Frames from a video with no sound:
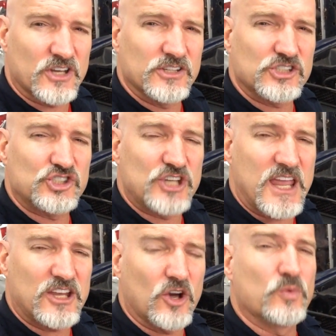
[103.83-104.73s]
on this J
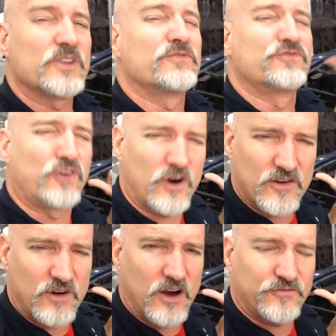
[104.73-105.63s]
Code with a very rare